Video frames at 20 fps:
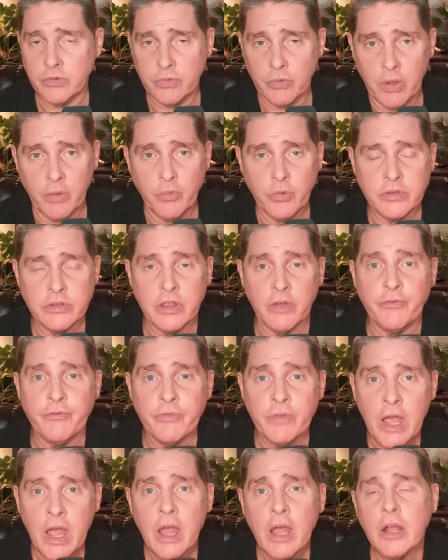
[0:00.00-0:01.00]
it was the
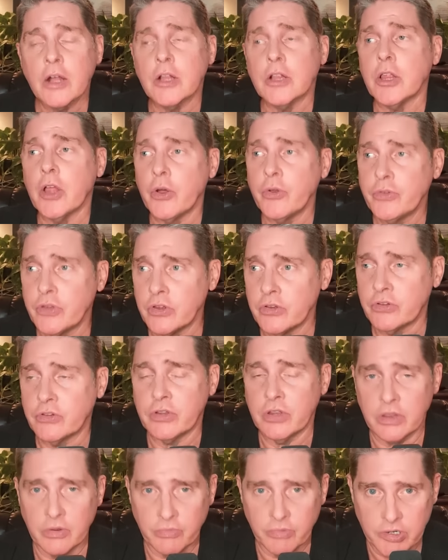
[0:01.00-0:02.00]
f- closest
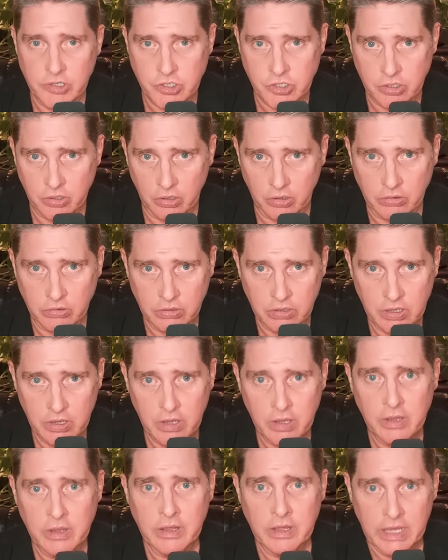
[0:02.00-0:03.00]
to the original
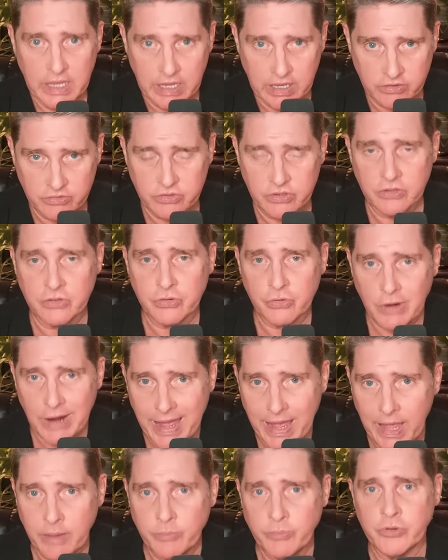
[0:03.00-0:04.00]
as the
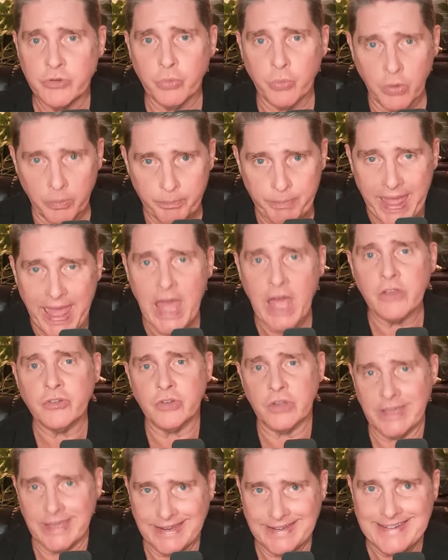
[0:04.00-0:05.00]
scribes right. were
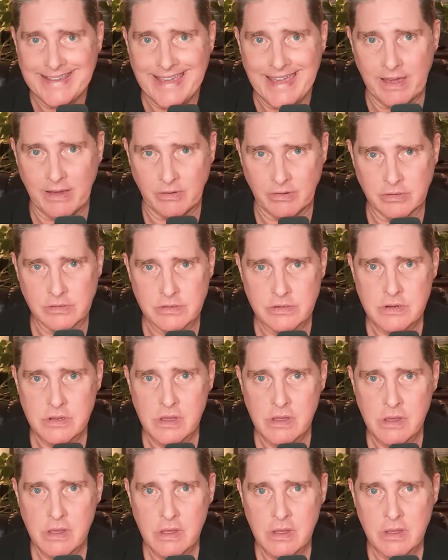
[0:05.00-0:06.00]
passing it down.
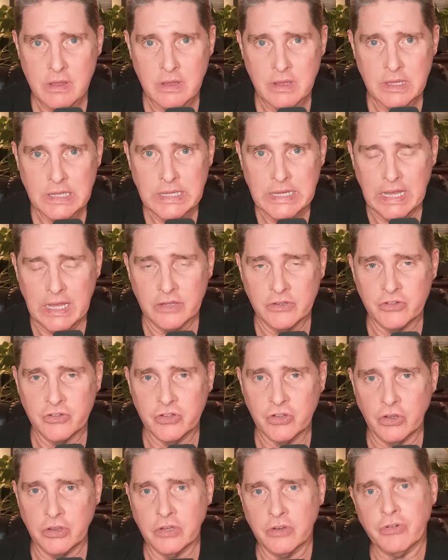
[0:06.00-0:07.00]
Exactly. And
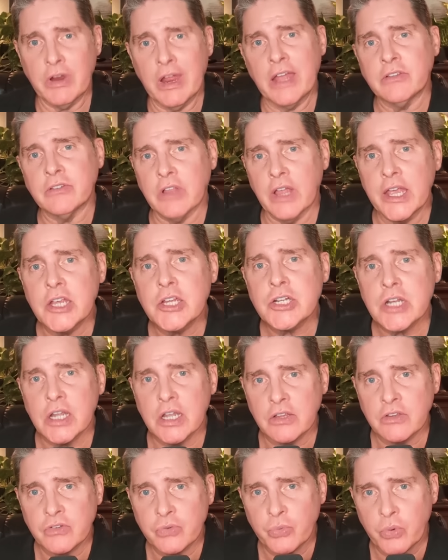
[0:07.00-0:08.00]
so the
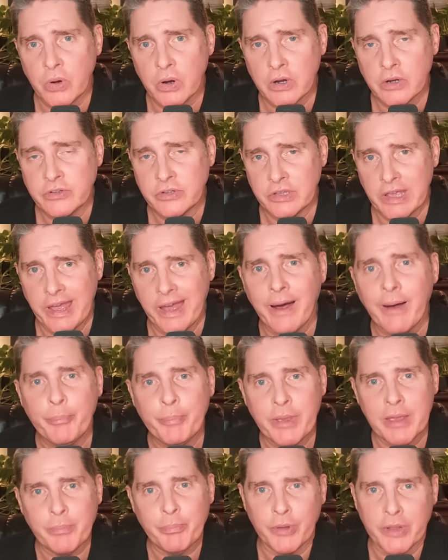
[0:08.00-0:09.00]
translations yeah. were to help
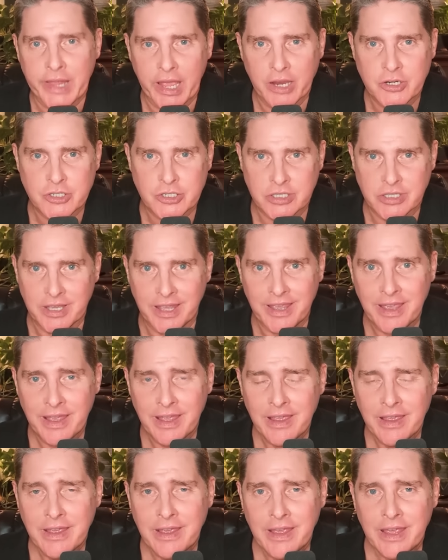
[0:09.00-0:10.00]
people actually
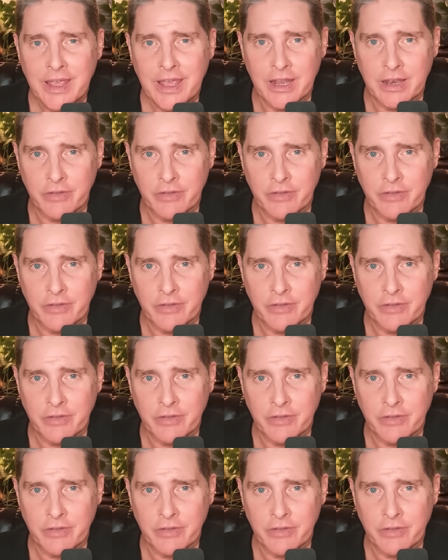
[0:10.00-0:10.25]
in a